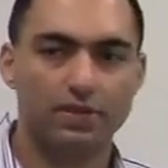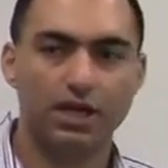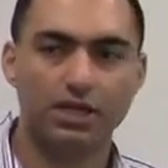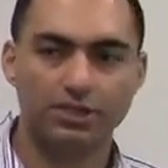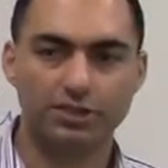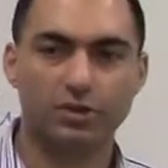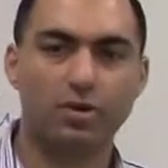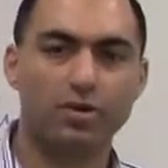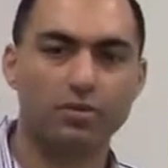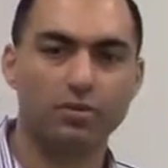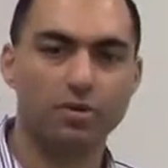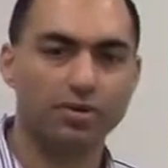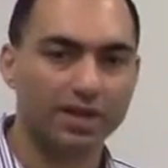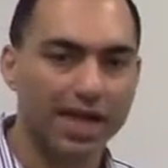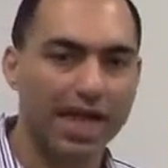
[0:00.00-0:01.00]
A sore
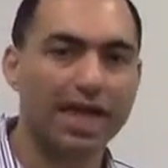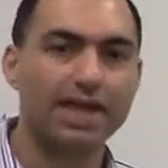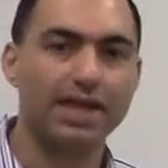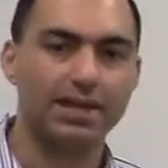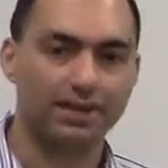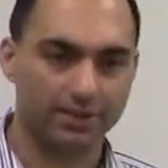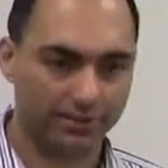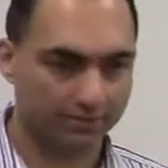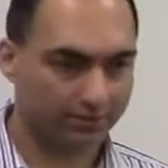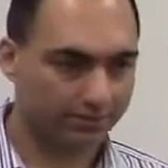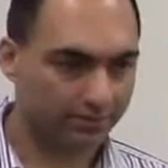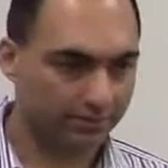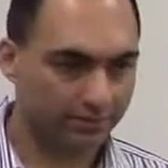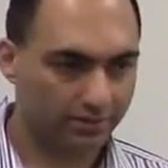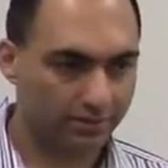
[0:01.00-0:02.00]
throat, a headache.
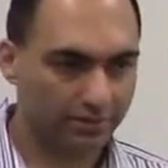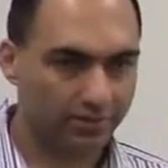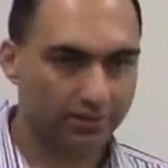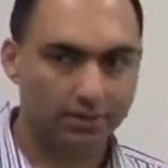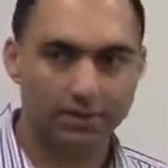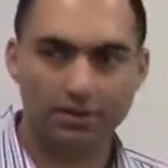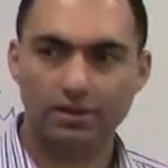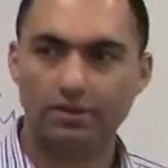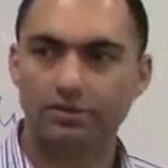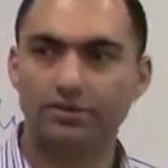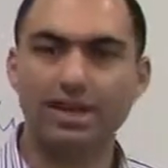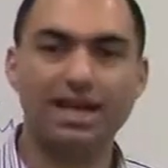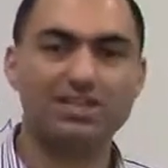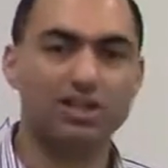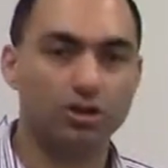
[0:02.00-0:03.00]
To
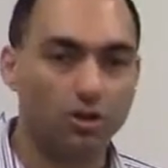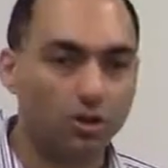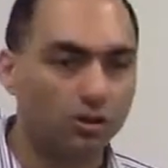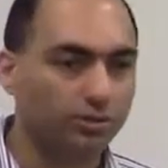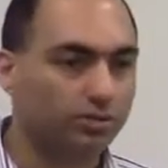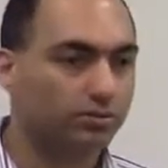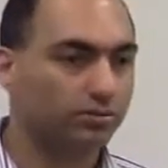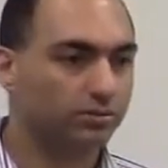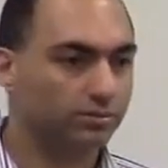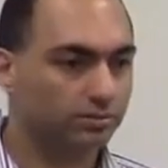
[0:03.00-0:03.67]
catch a cold.